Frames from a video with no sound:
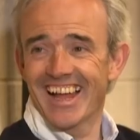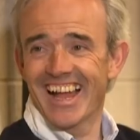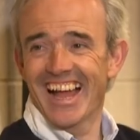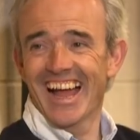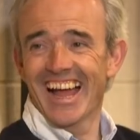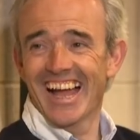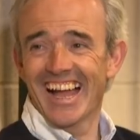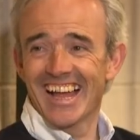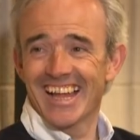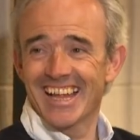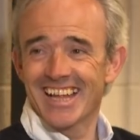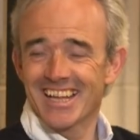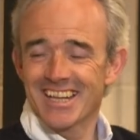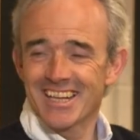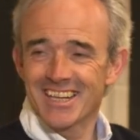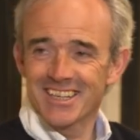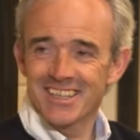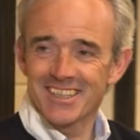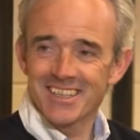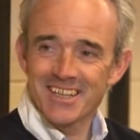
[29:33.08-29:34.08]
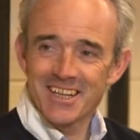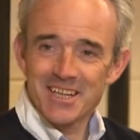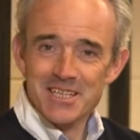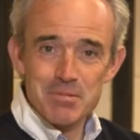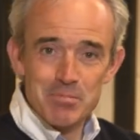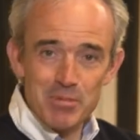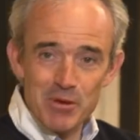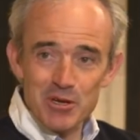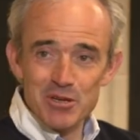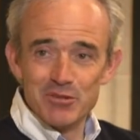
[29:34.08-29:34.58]

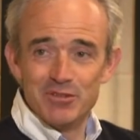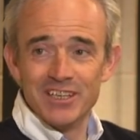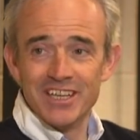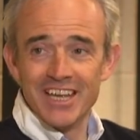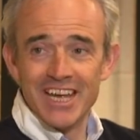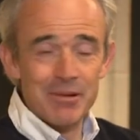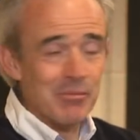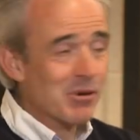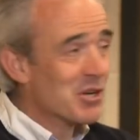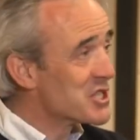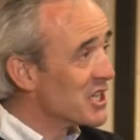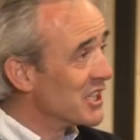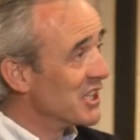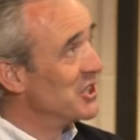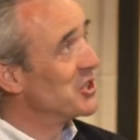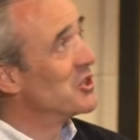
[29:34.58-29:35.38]
It's a beautiful day and we're sitting